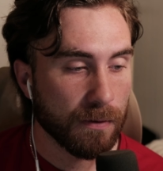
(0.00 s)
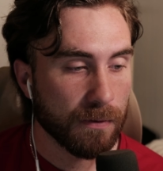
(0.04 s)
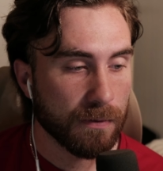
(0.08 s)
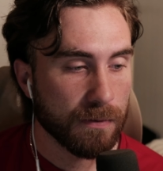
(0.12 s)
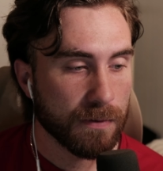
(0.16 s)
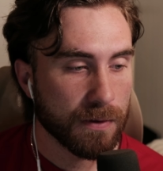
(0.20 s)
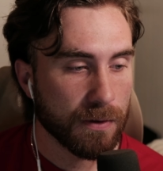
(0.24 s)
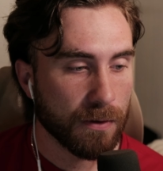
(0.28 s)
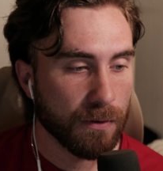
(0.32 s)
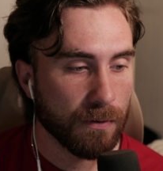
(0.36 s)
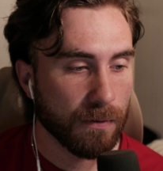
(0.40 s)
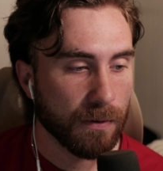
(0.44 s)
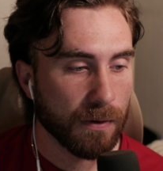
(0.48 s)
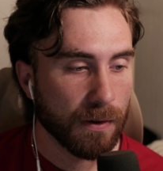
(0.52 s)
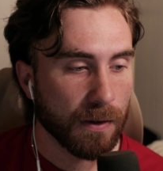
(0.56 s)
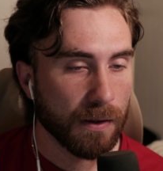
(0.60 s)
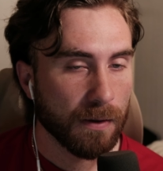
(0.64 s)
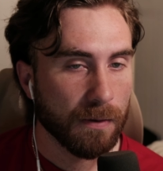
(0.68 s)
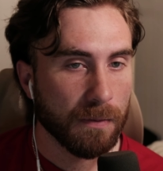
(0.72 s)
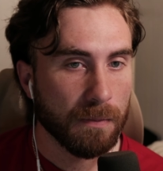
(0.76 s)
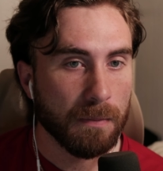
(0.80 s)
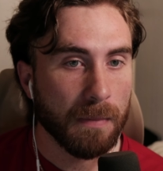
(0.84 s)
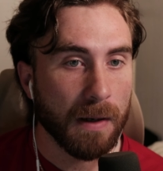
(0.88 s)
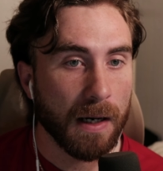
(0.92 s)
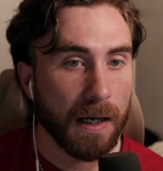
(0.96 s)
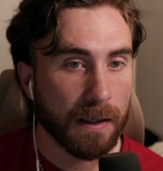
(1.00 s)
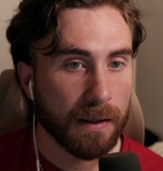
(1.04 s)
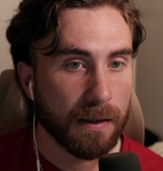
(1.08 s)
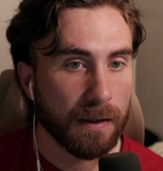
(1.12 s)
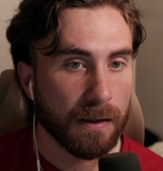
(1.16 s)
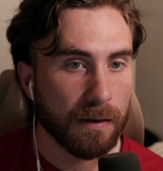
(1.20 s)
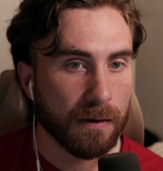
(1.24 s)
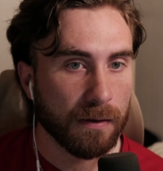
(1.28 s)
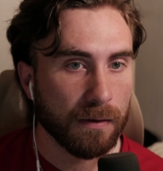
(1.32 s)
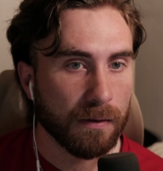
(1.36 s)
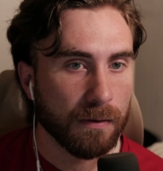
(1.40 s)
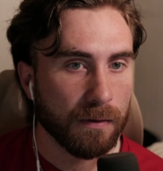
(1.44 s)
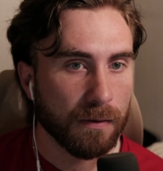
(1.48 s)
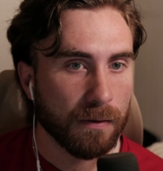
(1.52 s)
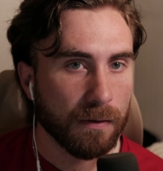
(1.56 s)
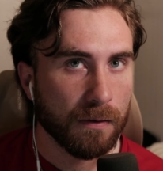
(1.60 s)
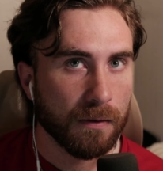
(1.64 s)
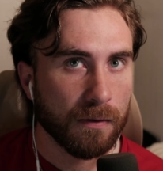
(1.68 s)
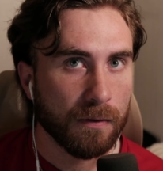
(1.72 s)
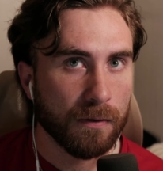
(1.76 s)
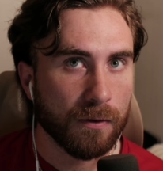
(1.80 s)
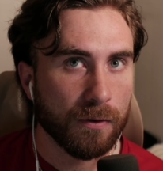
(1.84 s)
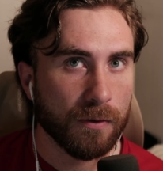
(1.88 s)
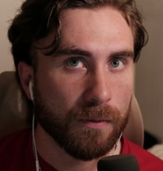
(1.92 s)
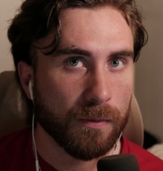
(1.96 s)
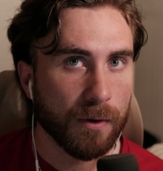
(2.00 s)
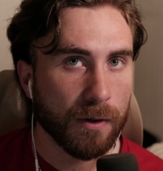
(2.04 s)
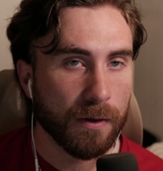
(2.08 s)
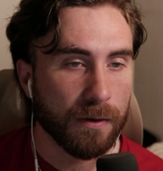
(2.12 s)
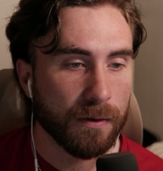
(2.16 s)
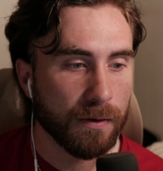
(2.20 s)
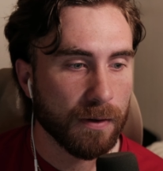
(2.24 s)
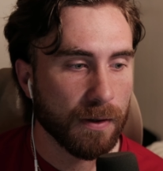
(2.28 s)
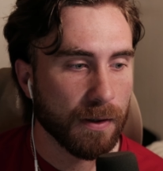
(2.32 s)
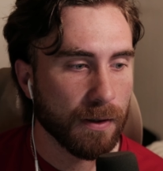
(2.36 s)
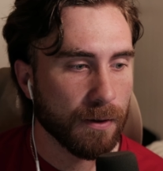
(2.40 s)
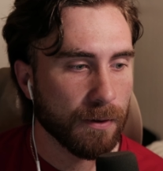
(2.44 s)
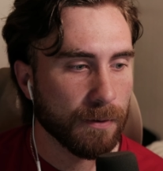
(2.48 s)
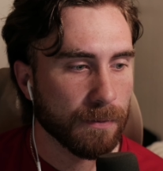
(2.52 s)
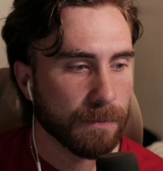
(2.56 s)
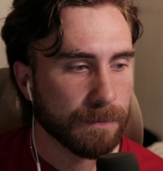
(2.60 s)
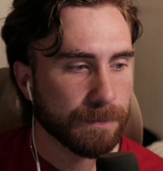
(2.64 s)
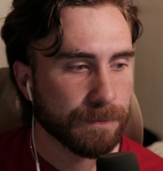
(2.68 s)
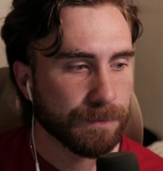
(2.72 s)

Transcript: So, mocking their brother here.